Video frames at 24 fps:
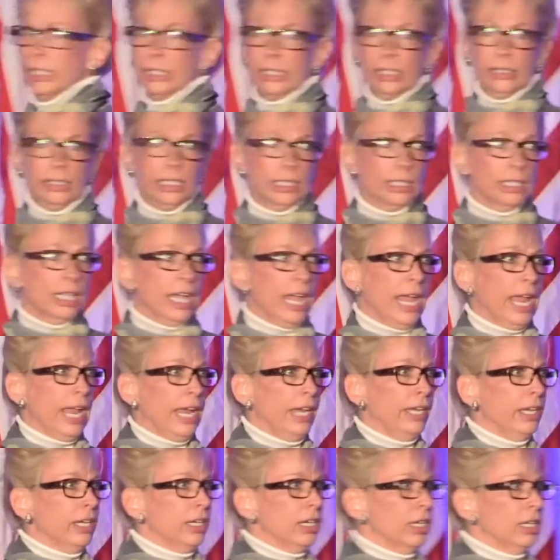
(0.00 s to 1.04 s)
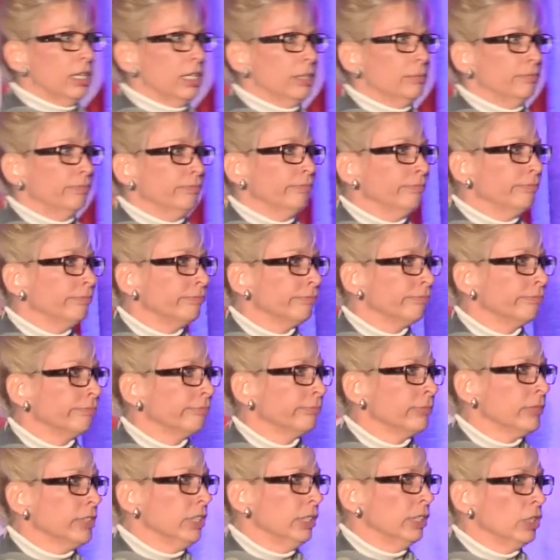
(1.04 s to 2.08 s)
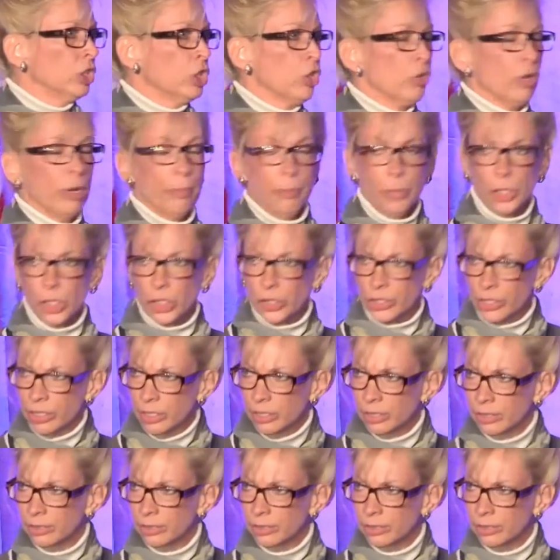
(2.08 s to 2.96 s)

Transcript: delayed, crippled,